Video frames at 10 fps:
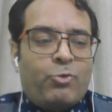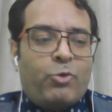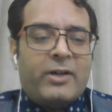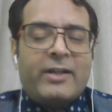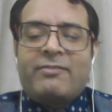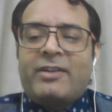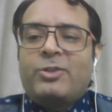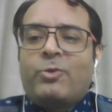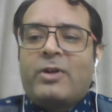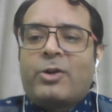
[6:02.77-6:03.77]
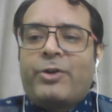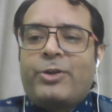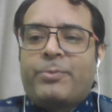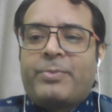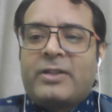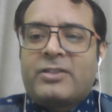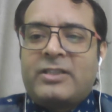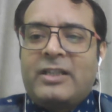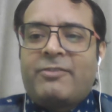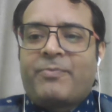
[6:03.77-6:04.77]
whatever you are going to
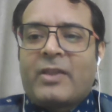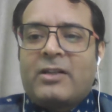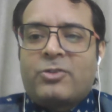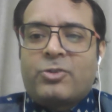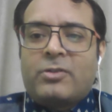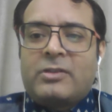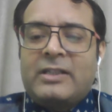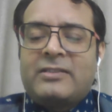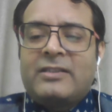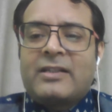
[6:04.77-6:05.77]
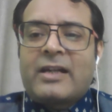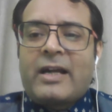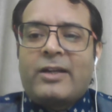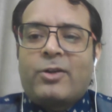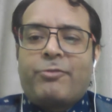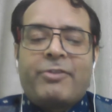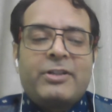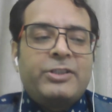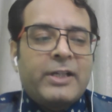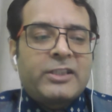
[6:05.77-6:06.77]
perceive, so this is a kind of
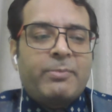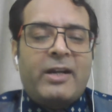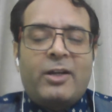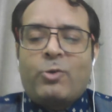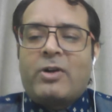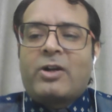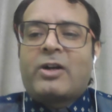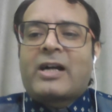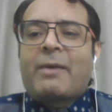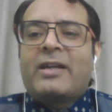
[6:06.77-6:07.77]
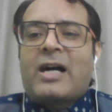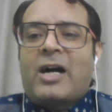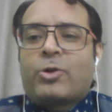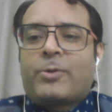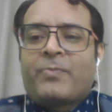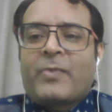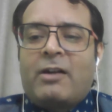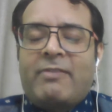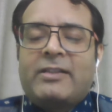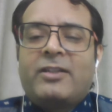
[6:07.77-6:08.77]
a judgment you are coming out,
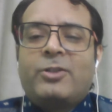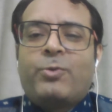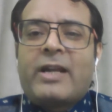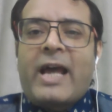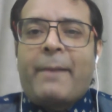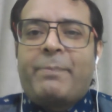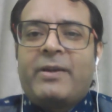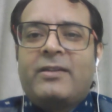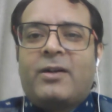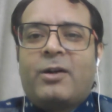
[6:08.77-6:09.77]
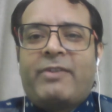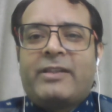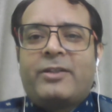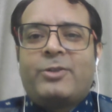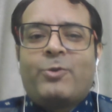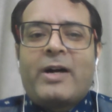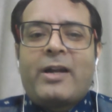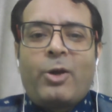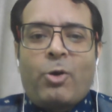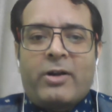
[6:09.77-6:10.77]
whether you were happy or whether you
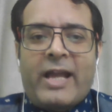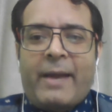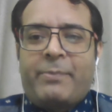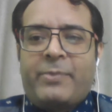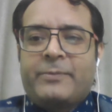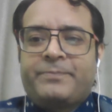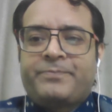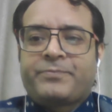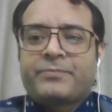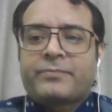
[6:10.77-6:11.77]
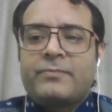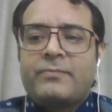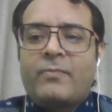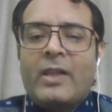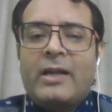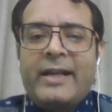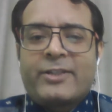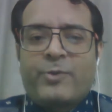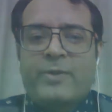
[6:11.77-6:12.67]
are not happy. Next